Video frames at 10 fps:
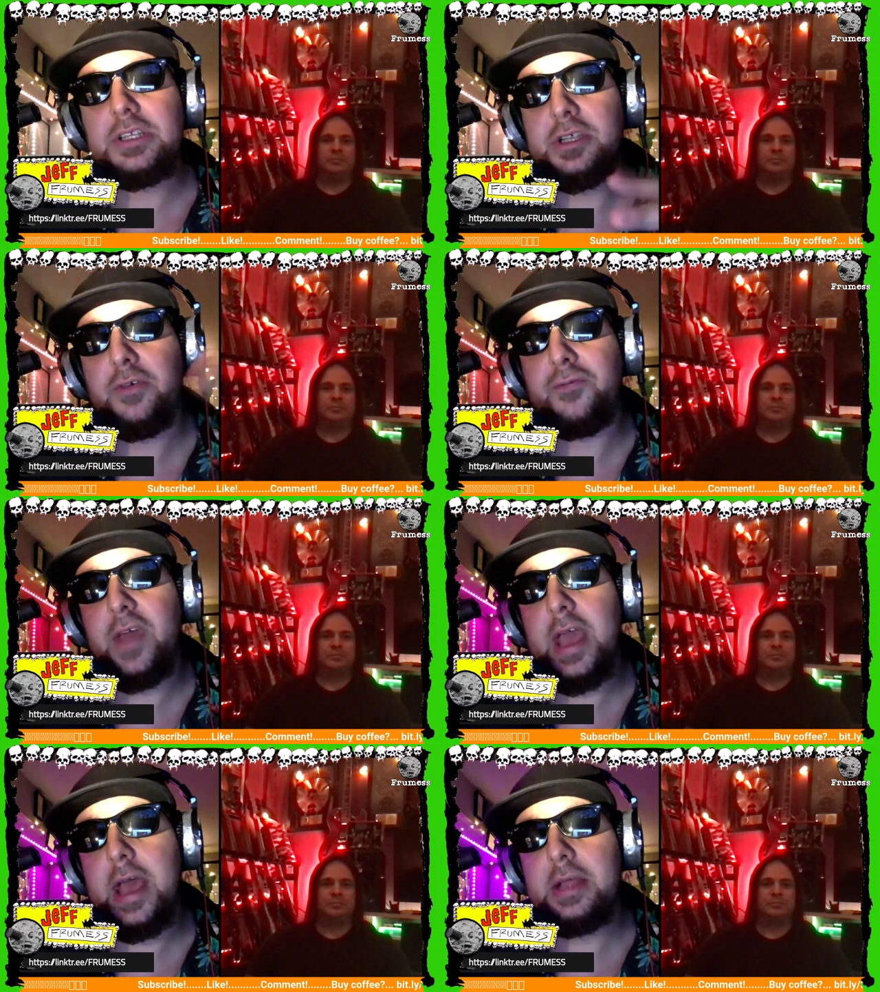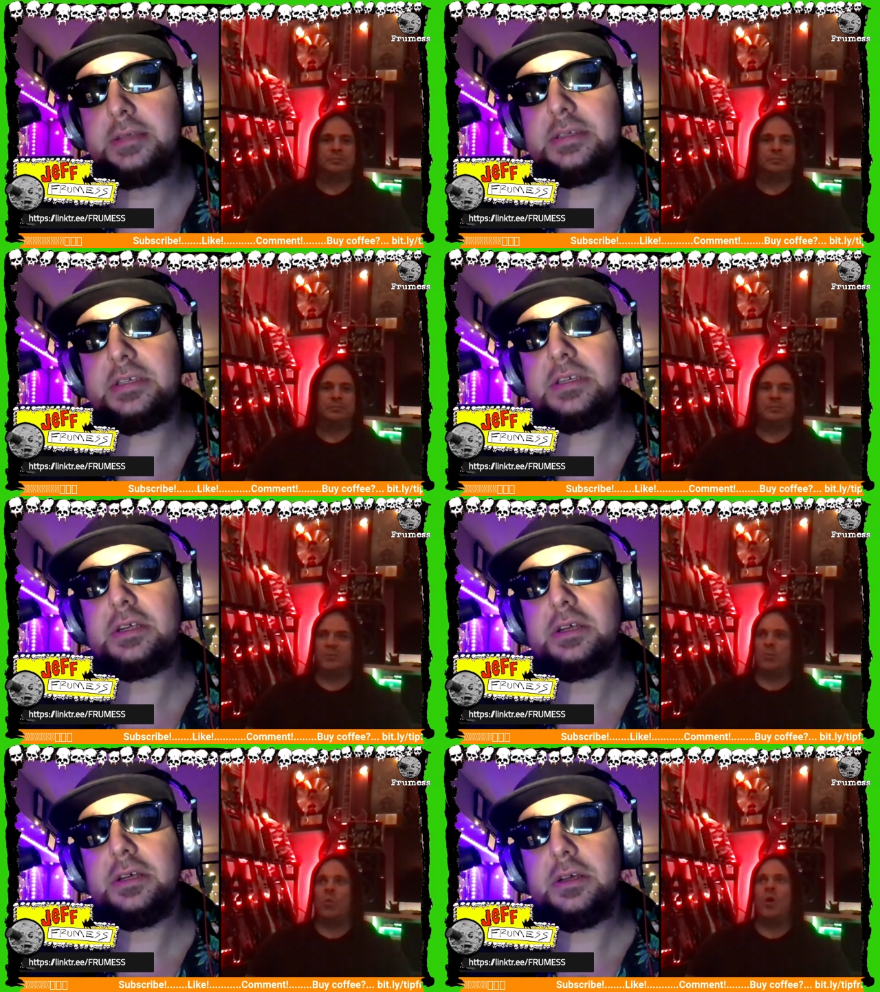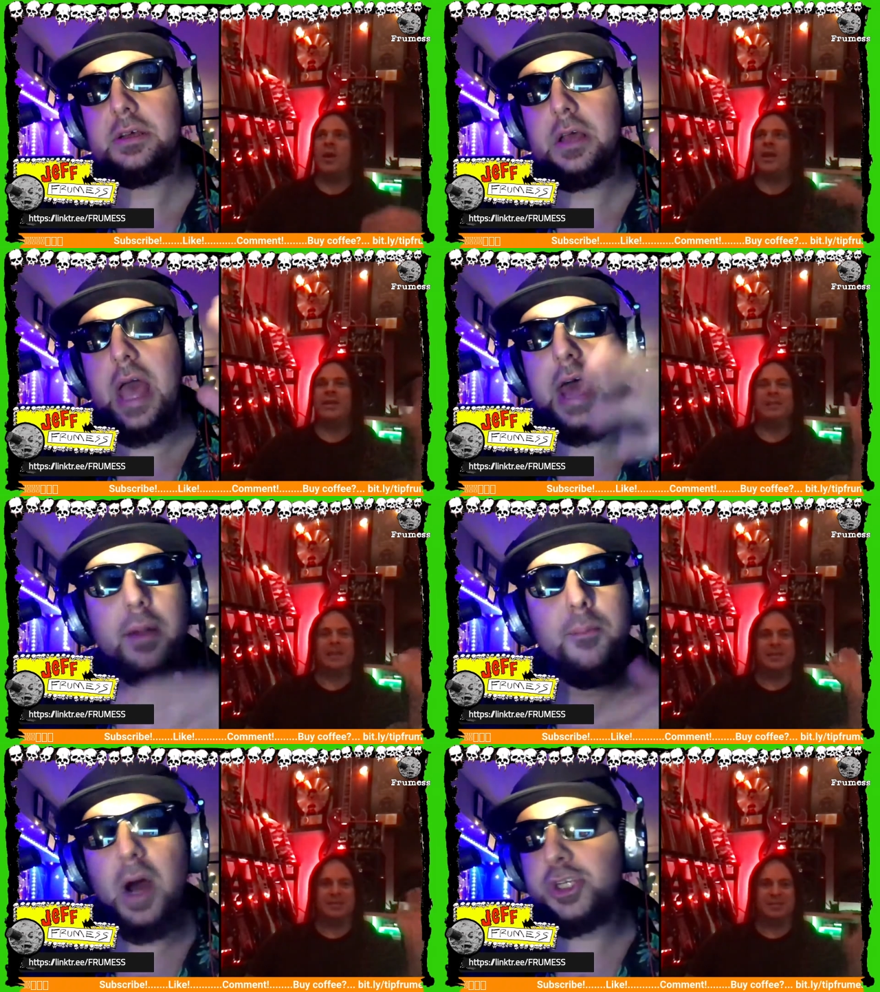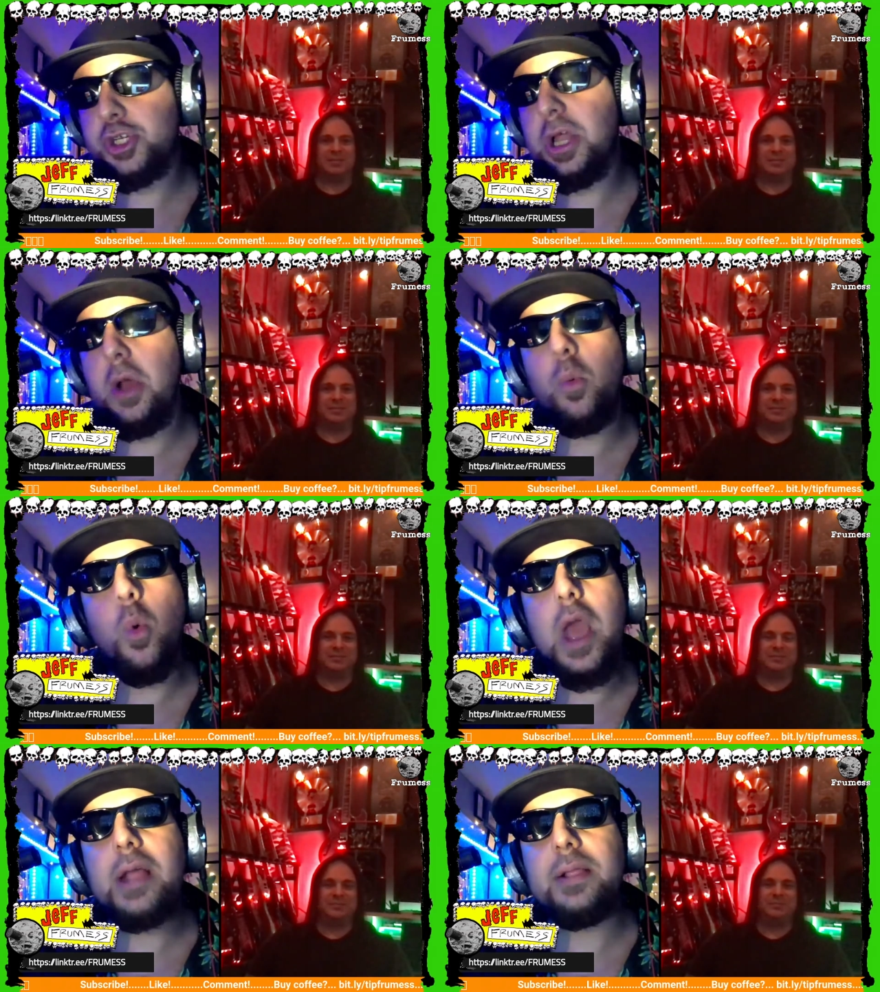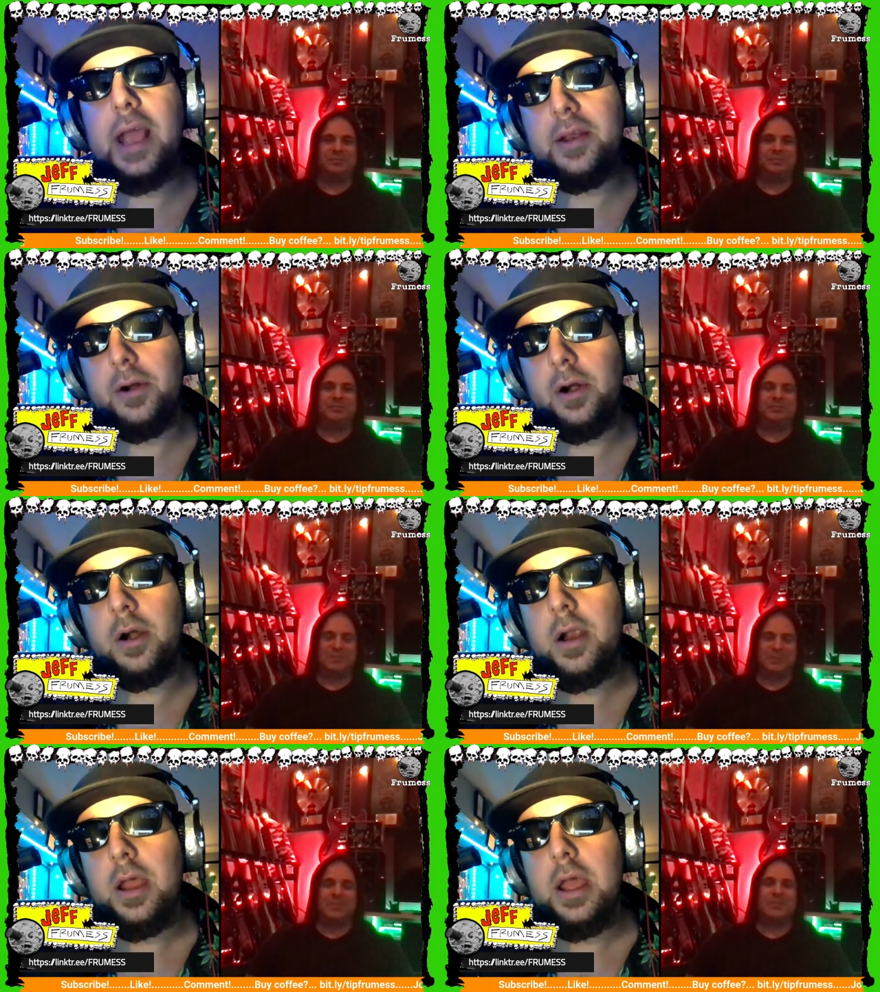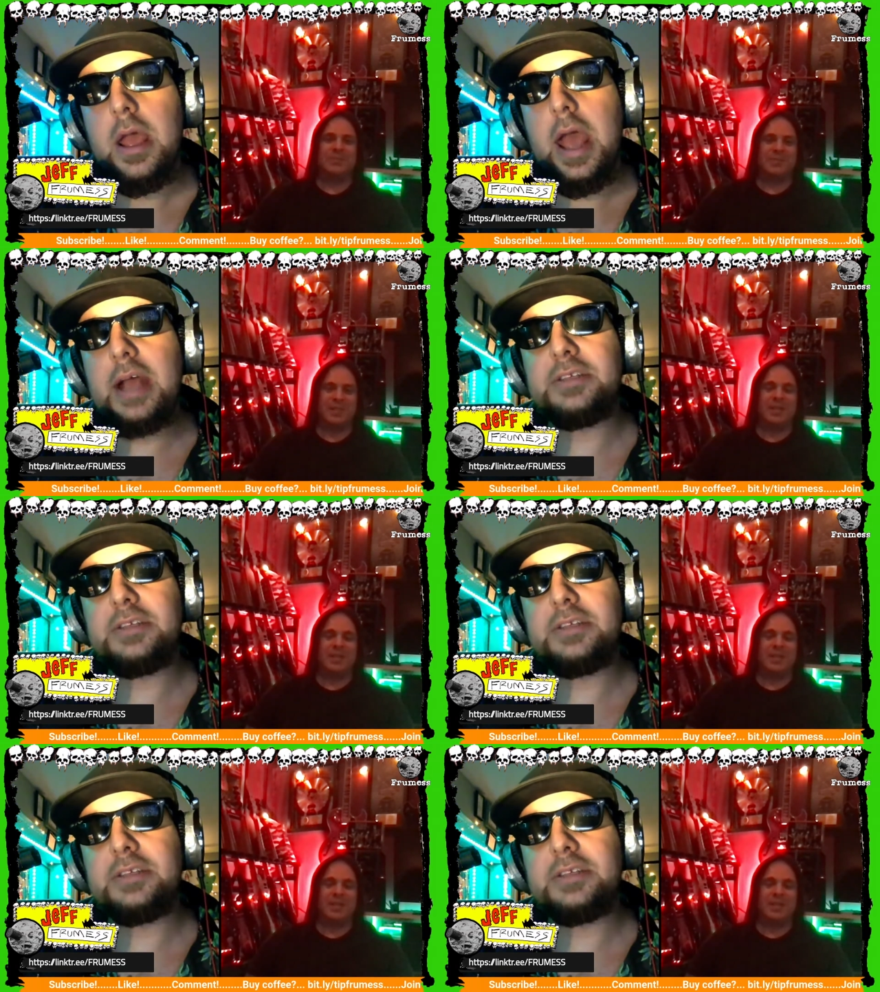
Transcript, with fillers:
Speaker 1: to the fans way at a much le- way later, yeah.